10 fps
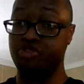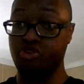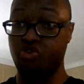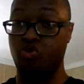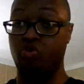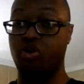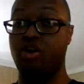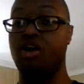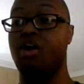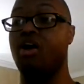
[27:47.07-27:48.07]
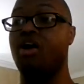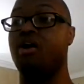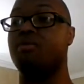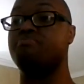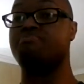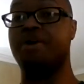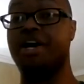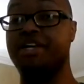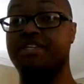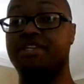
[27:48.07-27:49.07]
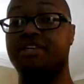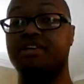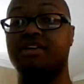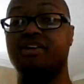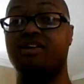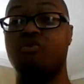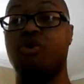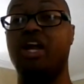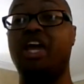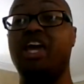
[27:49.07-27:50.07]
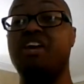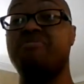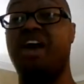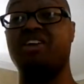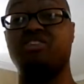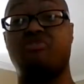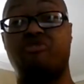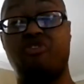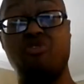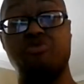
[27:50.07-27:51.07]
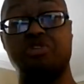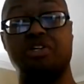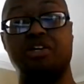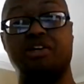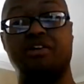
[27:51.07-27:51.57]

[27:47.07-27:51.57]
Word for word: too. But when Eve ate the fruit,